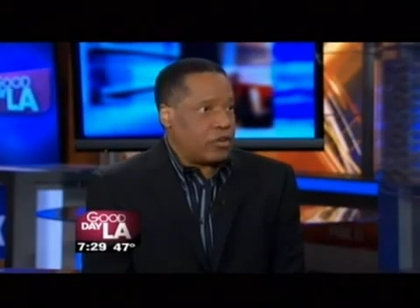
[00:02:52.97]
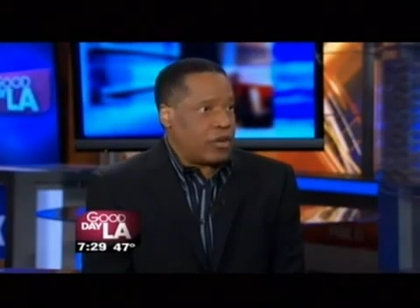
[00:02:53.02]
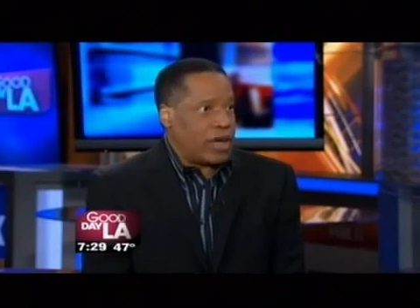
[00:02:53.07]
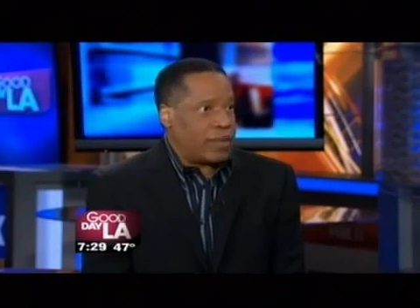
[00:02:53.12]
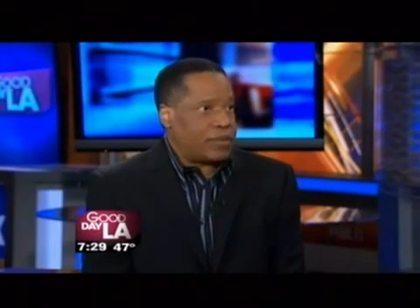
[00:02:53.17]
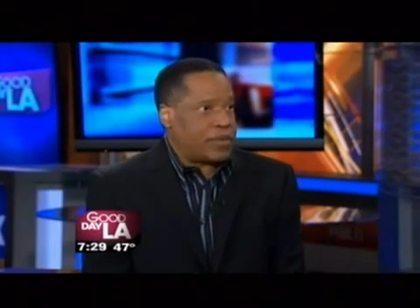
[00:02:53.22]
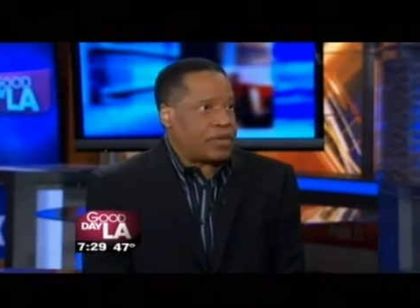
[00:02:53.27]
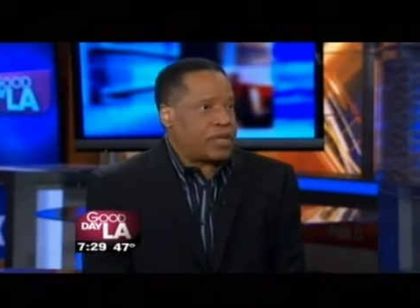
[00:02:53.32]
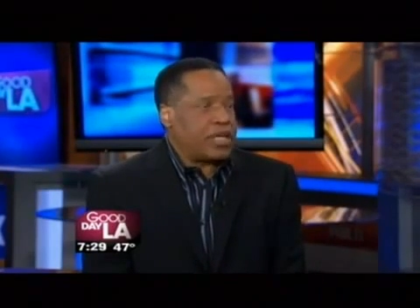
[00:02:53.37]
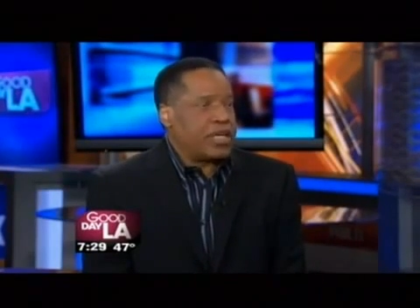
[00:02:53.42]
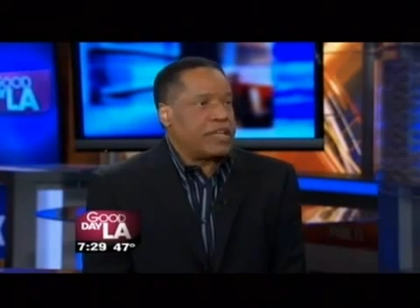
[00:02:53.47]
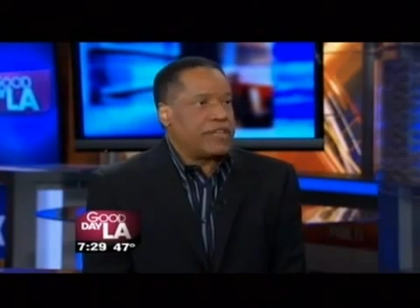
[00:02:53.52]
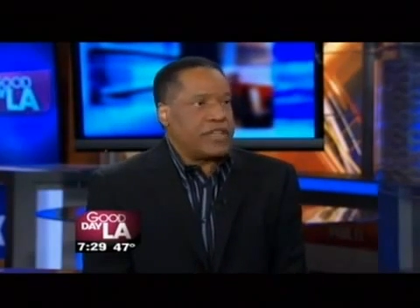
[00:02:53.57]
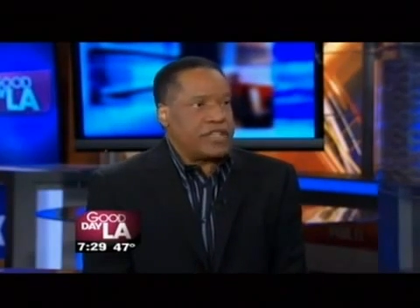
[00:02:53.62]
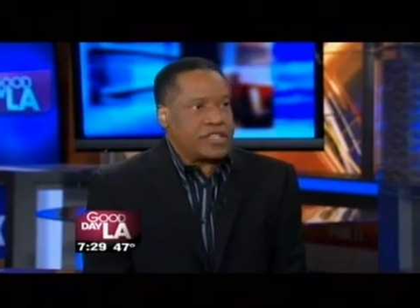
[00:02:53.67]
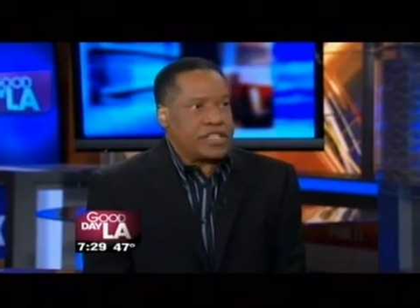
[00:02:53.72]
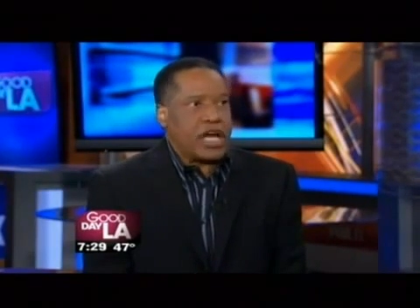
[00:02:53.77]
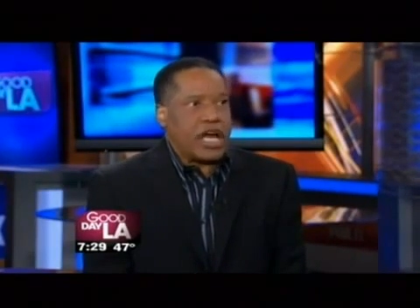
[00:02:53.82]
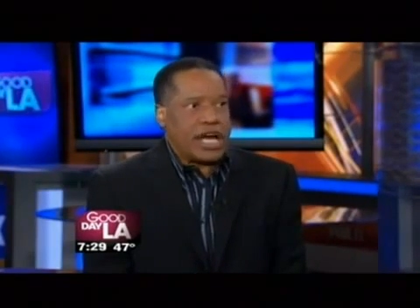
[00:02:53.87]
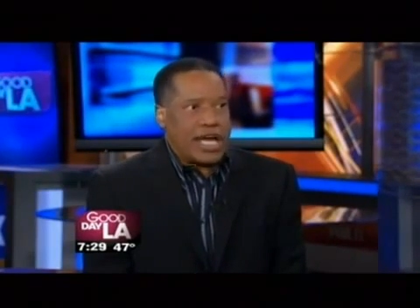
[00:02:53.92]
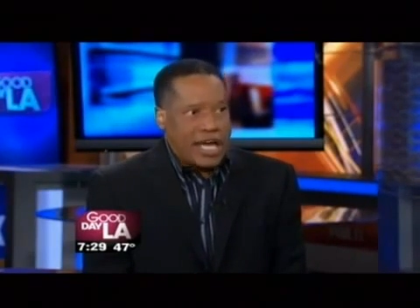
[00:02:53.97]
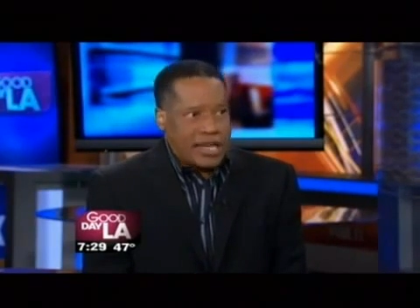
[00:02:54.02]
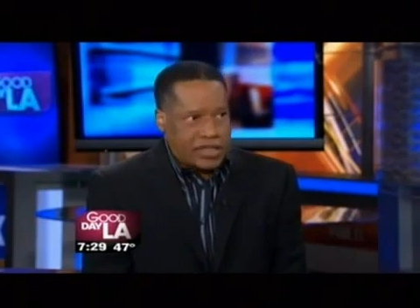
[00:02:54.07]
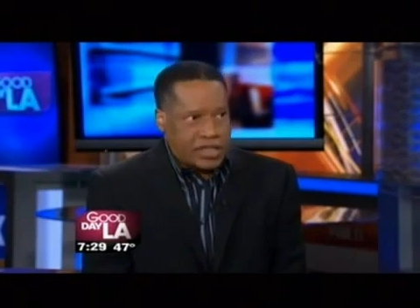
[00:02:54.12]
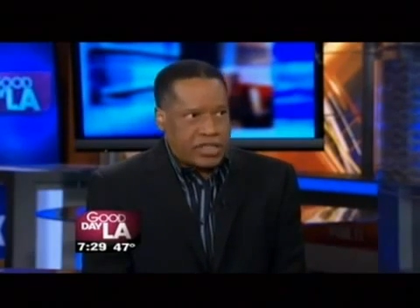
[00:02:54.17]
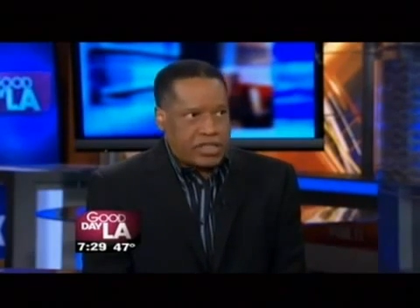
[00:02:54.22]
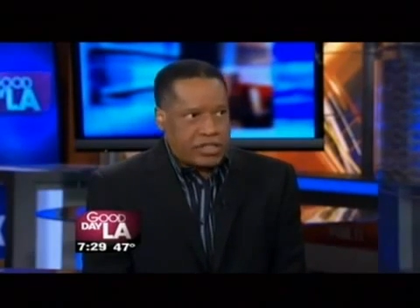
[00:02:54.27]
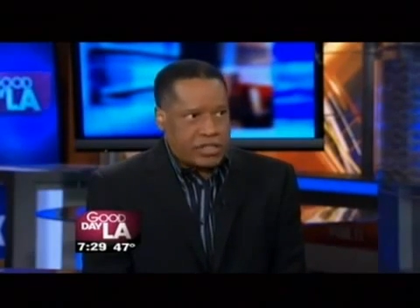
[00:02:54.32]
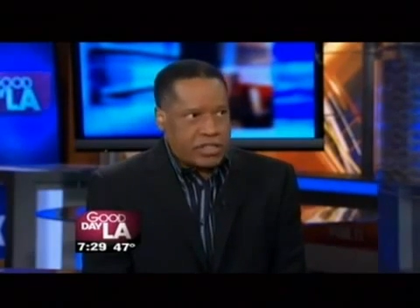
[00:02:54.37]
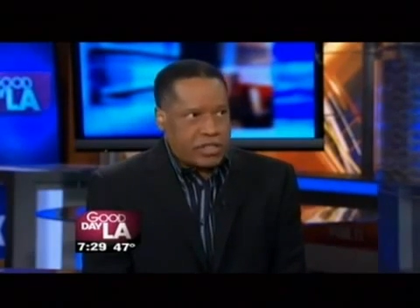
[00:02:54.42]
concealed weapon. This
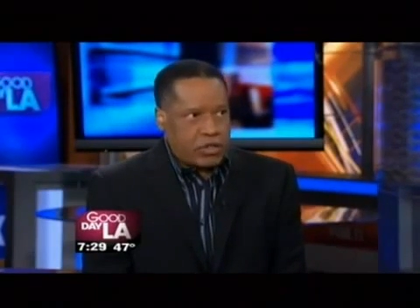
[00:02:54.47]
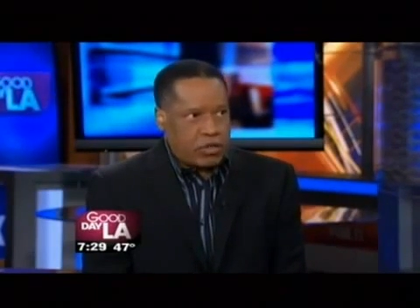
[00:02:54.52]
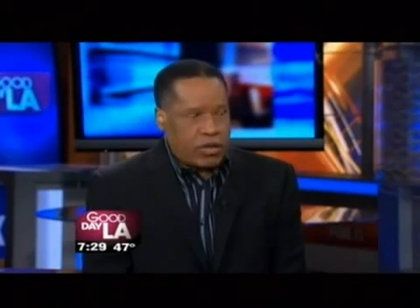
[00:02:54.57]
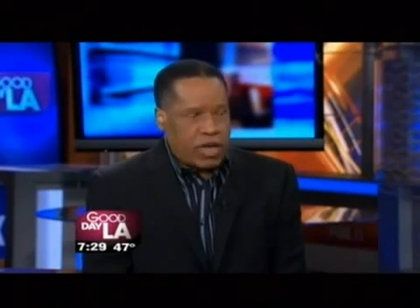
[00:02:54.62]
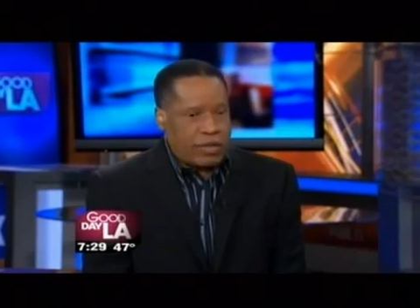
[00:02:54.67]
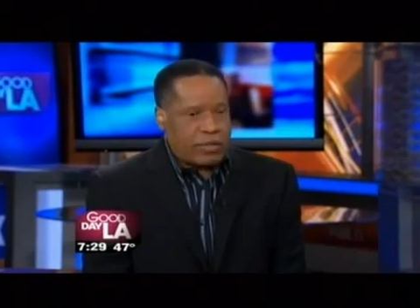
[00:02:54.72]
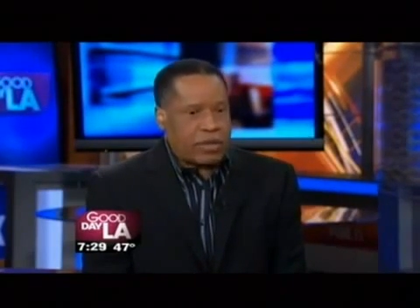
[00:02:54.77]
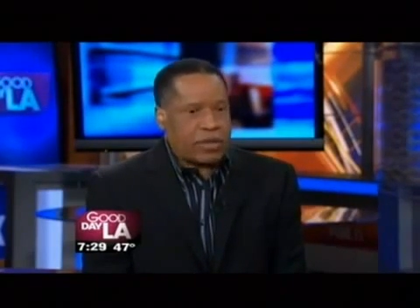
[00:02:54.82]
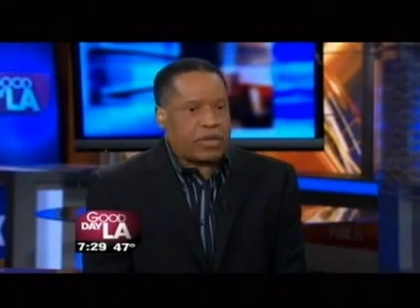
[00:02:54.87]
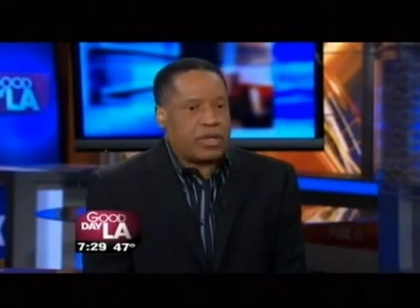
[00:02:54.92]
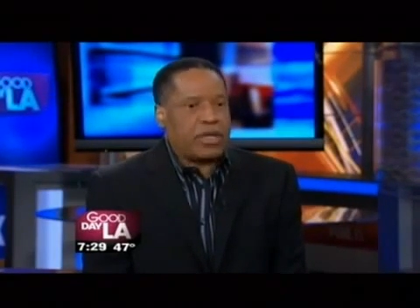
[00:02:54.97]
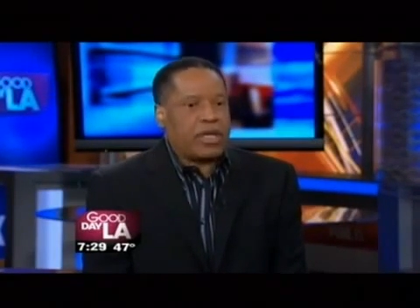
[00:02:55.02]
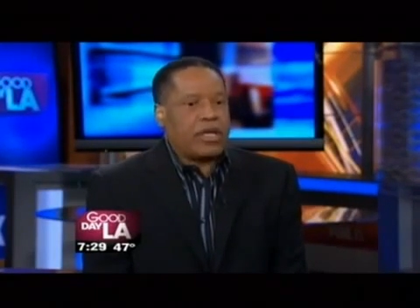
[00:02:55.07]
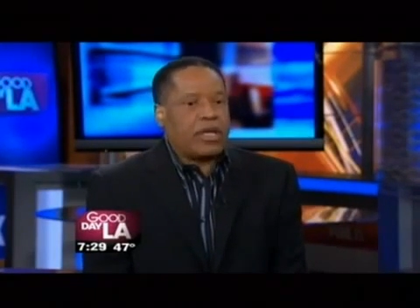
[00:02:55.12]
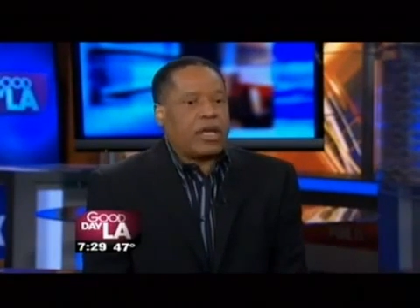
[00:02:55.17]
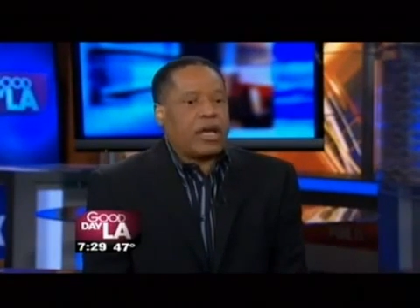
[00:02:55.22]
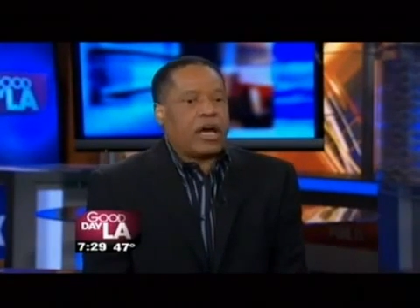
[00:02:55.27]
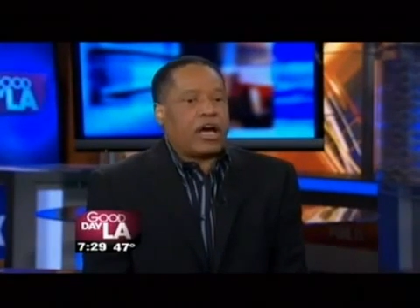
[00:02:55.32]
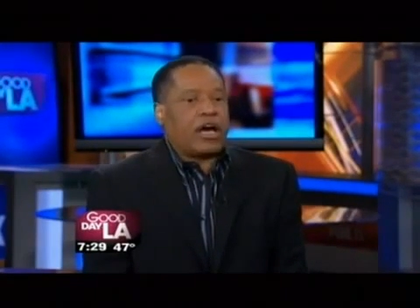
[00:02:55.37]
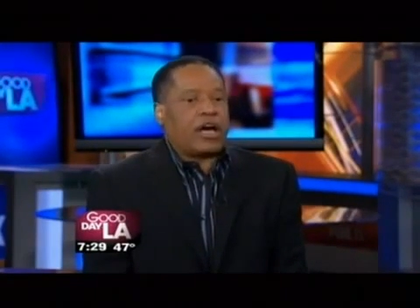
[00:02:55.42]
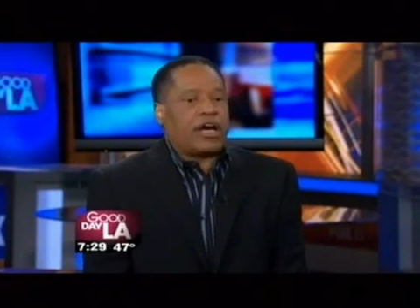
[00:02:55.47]
guy has a concealed weapon.